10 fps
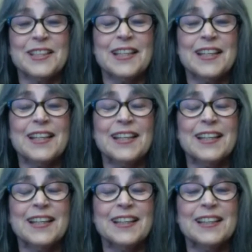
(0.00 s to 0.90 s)

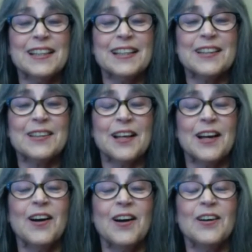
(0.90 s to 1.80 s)
In
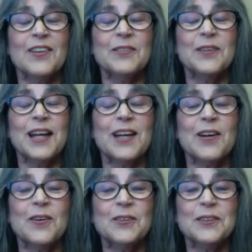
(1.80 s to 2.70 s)
all the way,
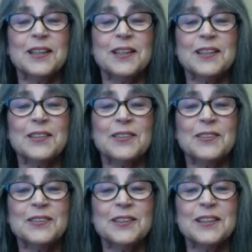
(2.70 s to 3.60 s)
hold it,
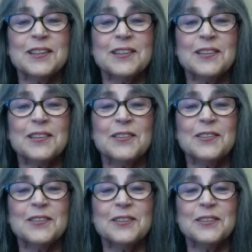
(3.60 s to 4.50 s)
hold it,
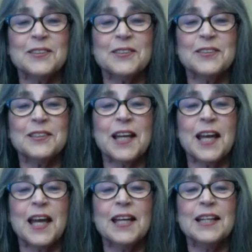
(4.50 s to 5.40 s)
hold it, hold it, hold it,
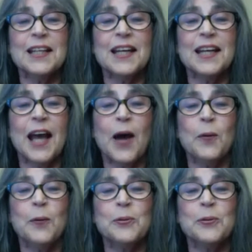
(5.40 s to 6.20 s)
and let it out.